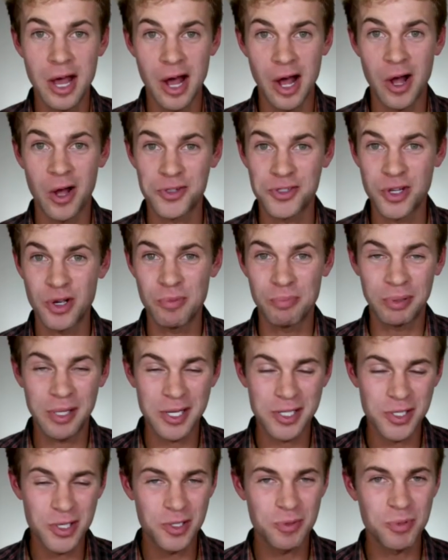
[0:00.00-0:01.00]
Also,
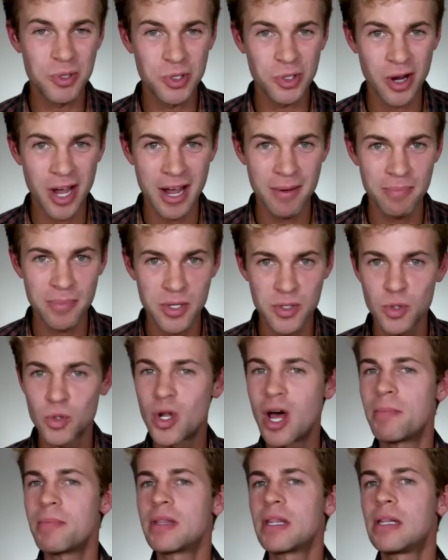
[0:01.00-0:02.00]
please do subscribe. This will
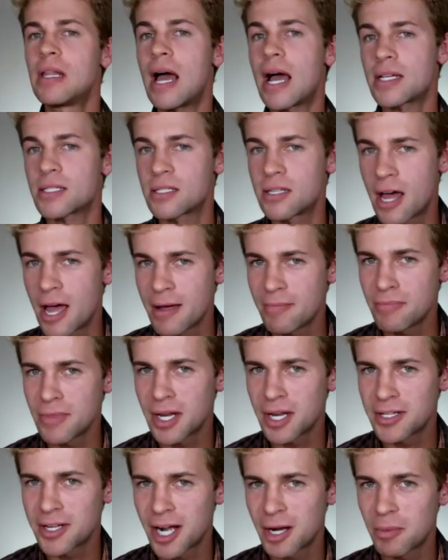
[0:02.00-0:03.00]
not be the last time that
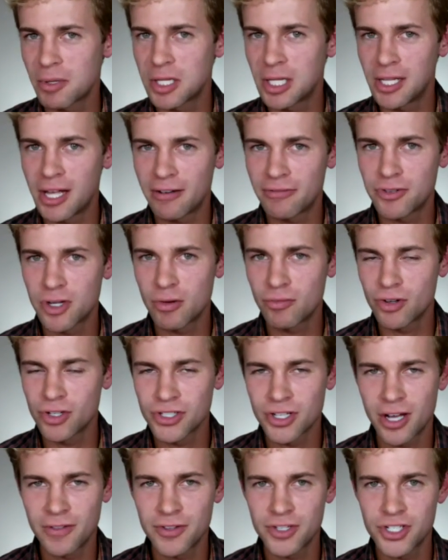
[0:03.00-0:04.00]
I talk about The Leftovers
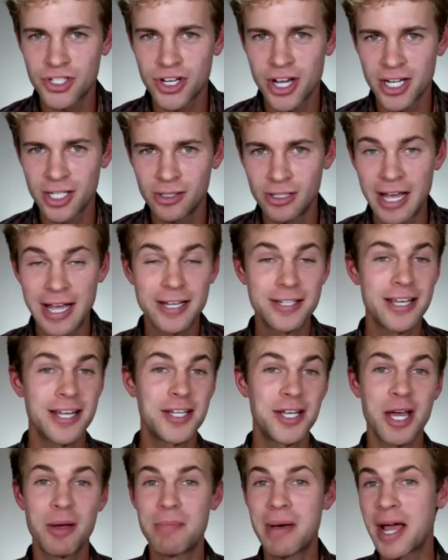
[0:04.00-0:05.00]
on this channel. I intend
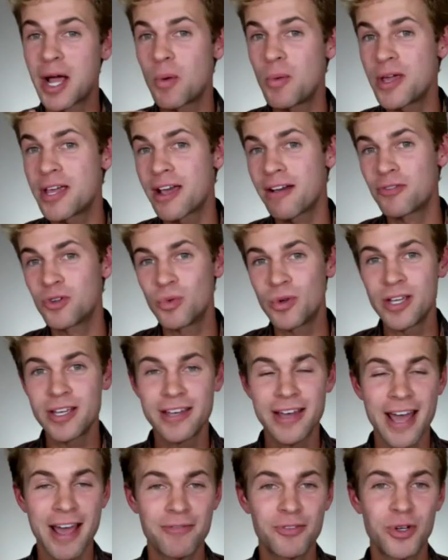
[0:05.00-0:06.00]
to come back week after
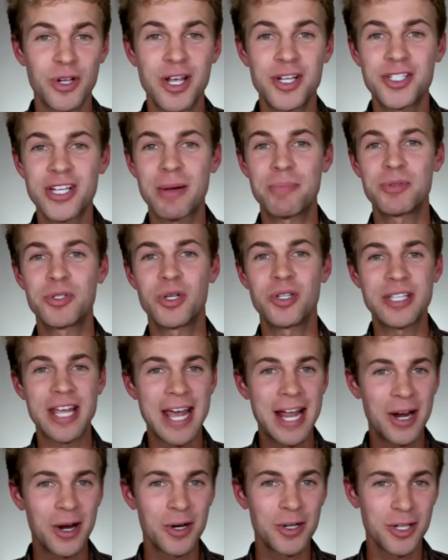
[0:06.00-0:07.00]
each episode is
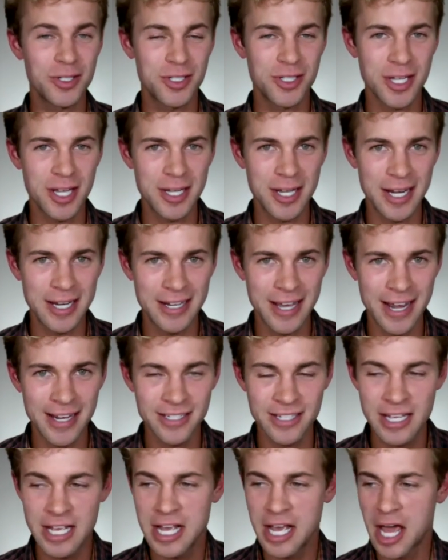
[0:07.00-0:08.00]
aired on Sunday
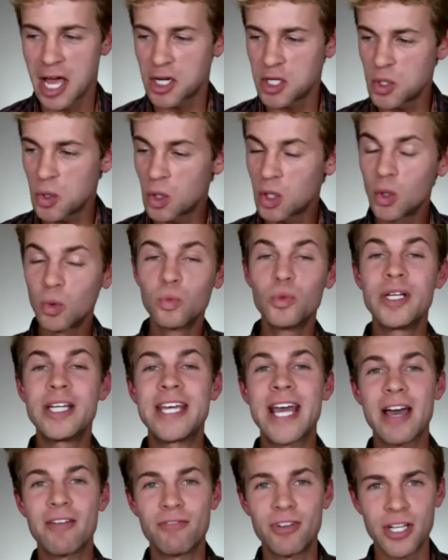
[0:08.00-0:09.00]
night and do a little
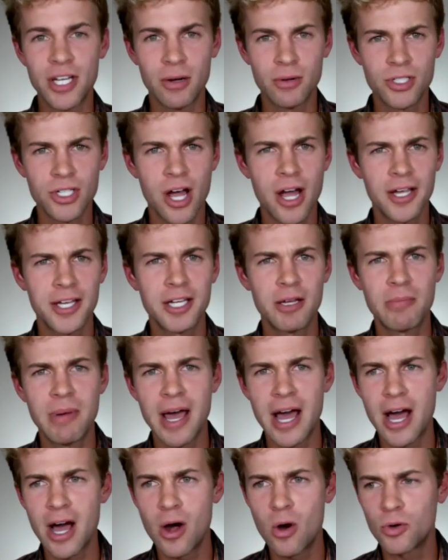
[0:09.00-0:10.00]
recap video talking
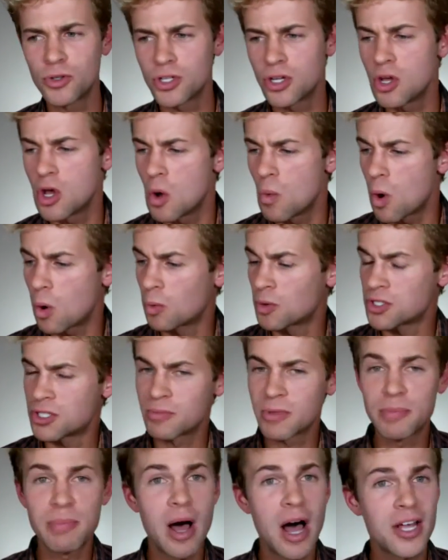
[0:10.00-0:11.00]
about what were some
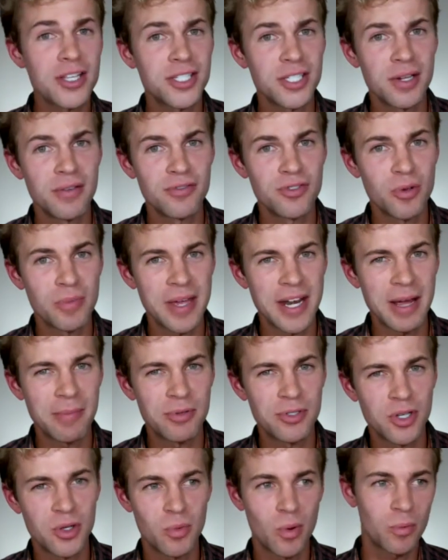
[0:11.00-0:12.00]
of the positives from that
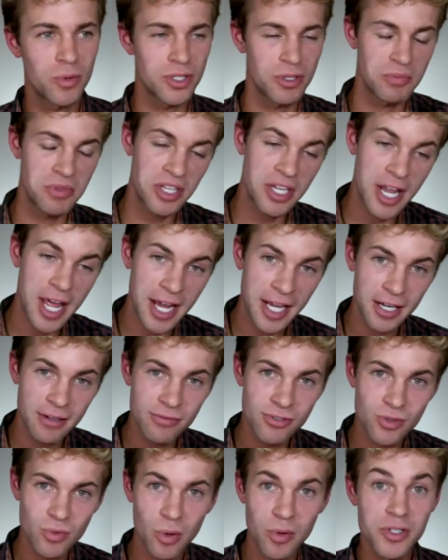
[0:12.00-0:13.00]
episode, what were some of the
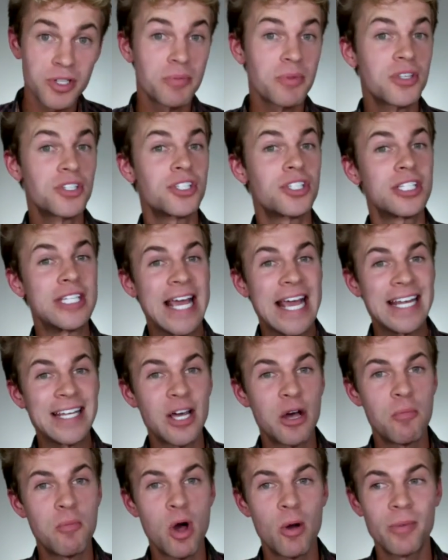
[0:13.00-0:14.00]
negatives, what were some of the
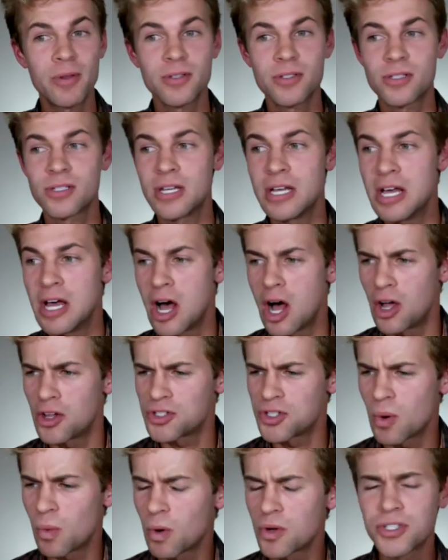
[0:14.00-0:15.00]
standout moments,
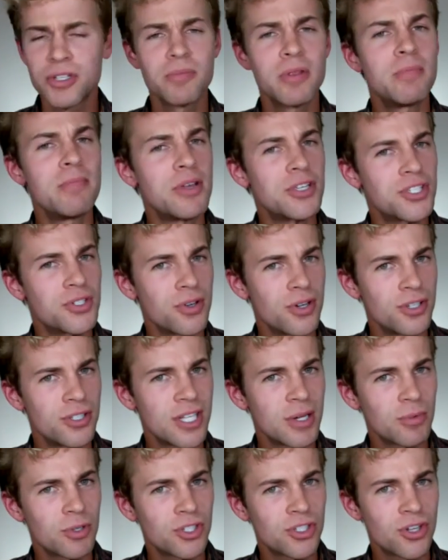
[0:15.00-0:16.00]
also what were some of the mysteries
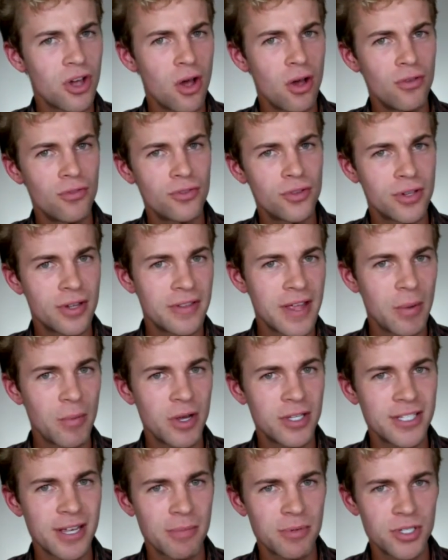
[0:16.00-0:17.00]
that were solved in that
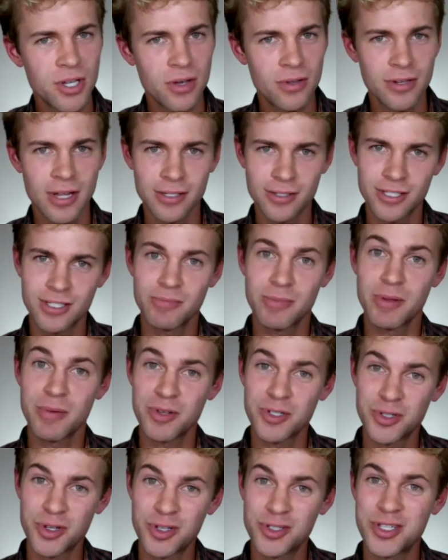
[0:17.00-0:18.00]
week's episode, and then some of the
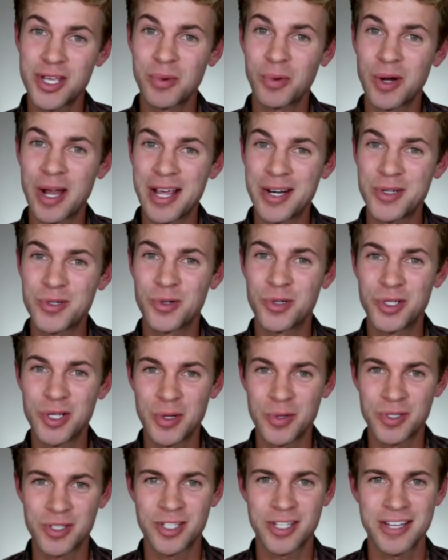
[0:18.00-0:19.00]
mysteries that were
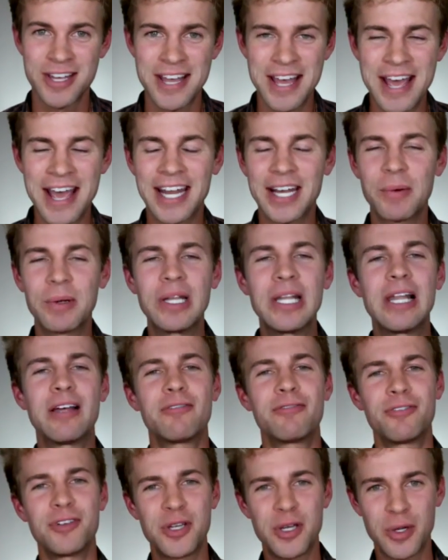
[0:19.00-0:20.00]
introduced. And I would
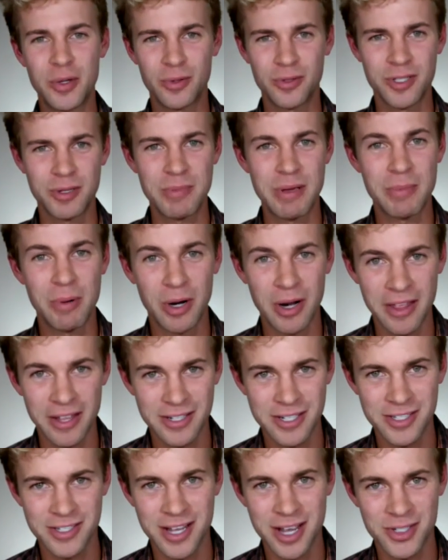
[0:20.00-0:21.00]
love for you to be part of that
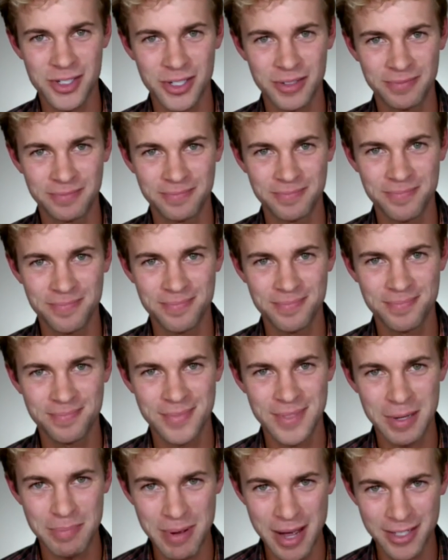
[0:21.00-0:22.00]
discussion.
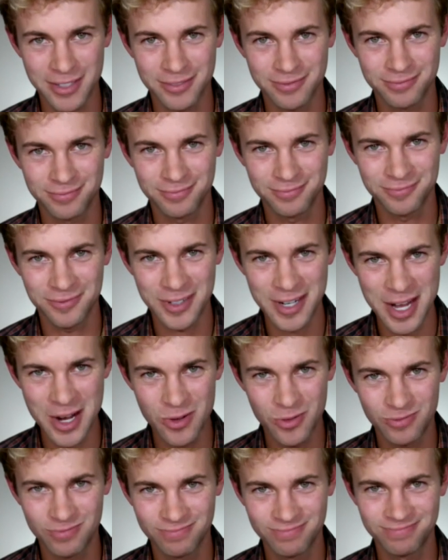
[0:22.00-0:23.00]
But for
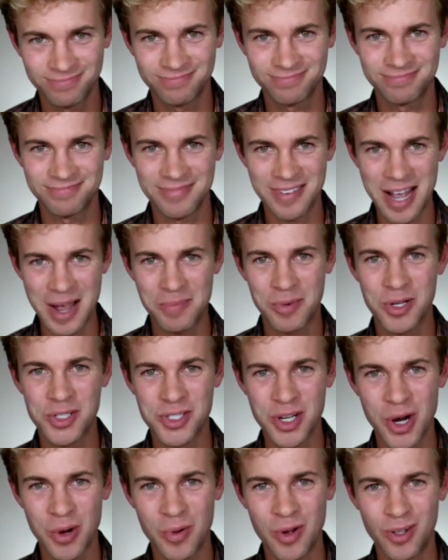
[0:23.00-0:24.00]
now, I'm Chris
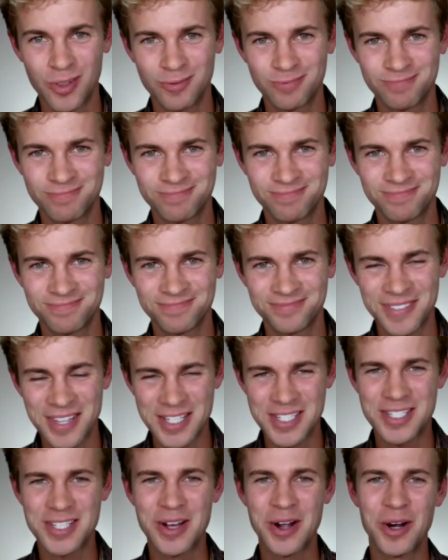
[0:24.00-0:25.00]
Hartwell.
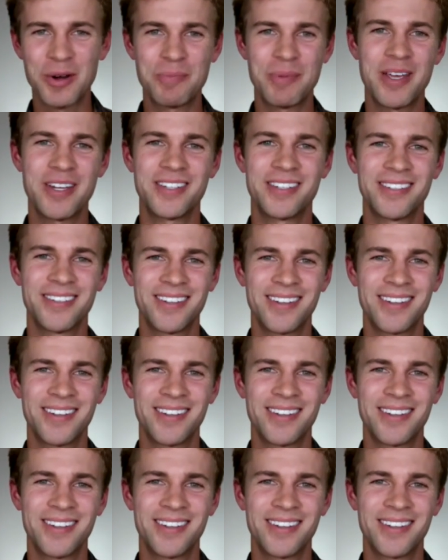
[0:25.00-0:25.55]
This is The Heartbeat,